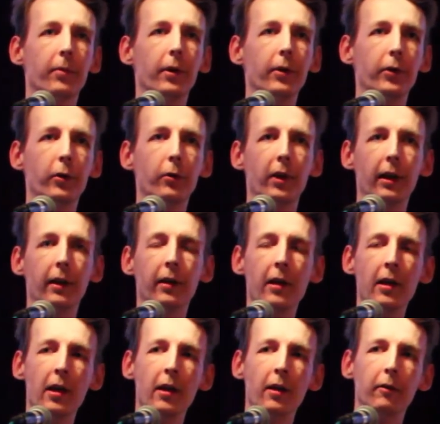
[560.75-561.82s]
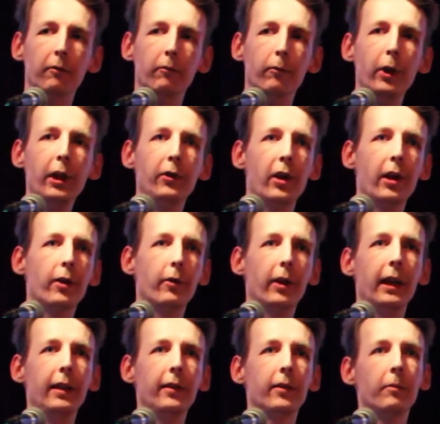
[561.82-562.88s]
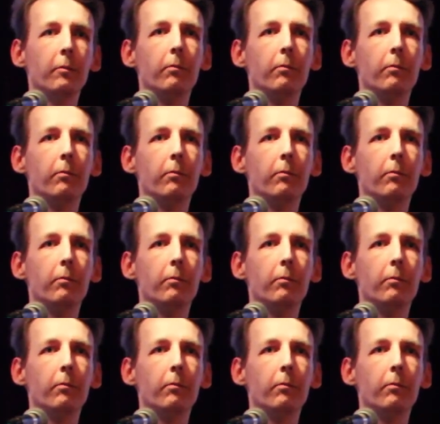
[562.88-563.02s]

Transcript: But you can regenerate